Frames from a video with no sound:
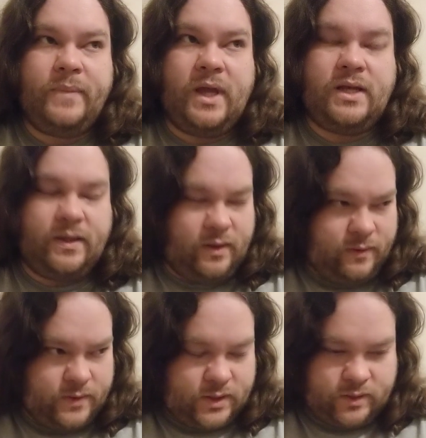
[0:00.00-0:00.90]
And I
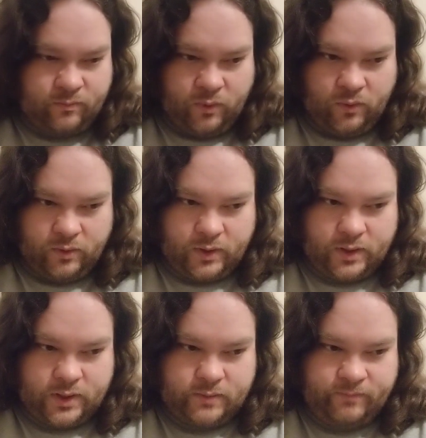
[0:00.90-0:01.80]
think this is
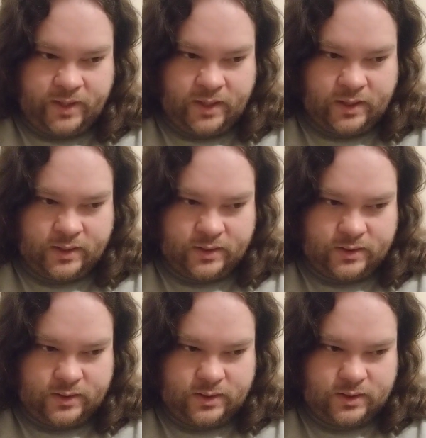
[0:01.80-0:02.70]
important
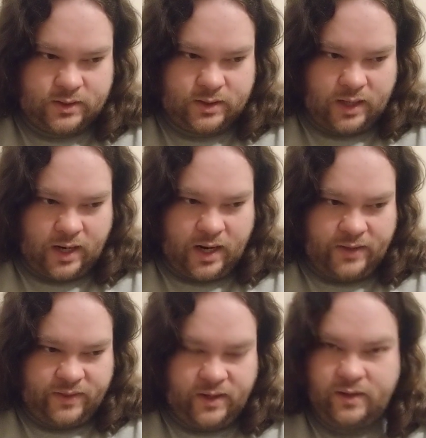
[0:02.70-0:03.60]
because I
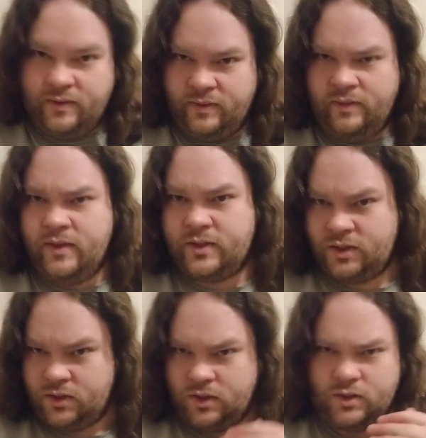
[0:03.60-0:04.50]
think this
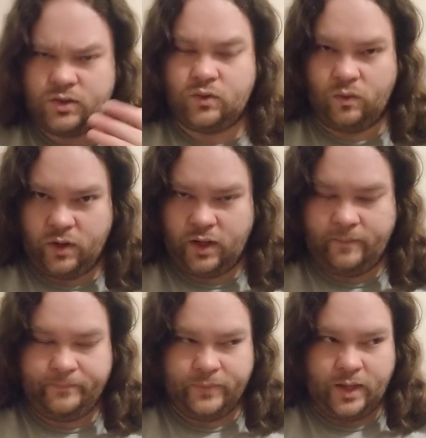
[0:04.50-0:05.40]

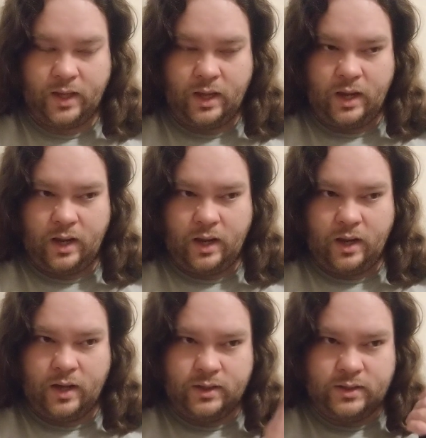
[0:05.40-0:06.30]
story
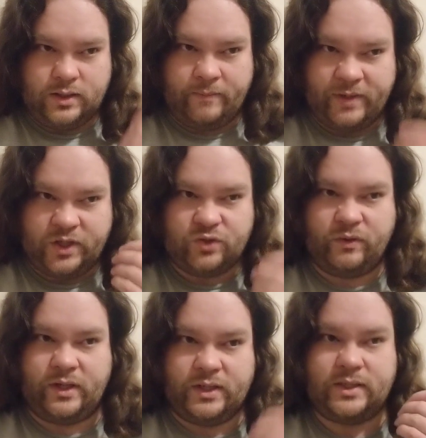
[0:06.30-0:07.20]

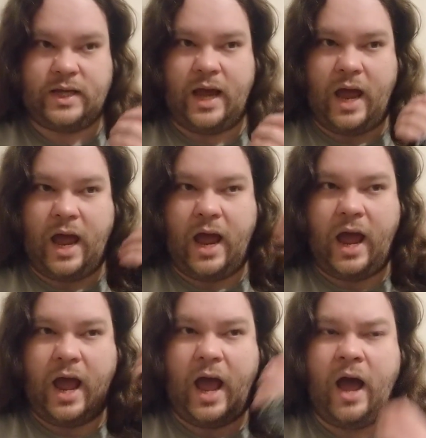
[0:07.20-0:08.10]
demonstrates
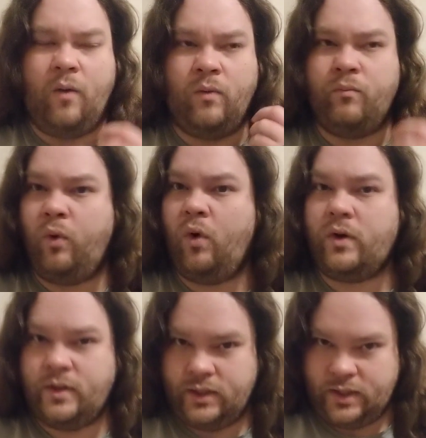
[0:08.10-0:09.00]
how
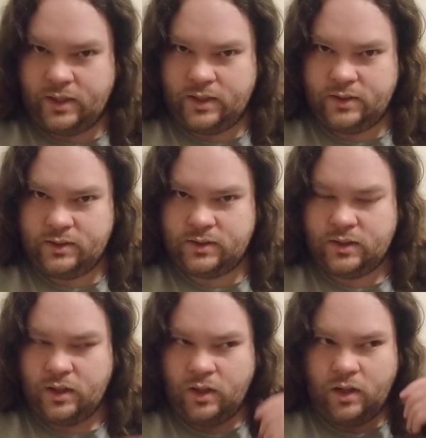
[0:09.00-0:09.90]
important it is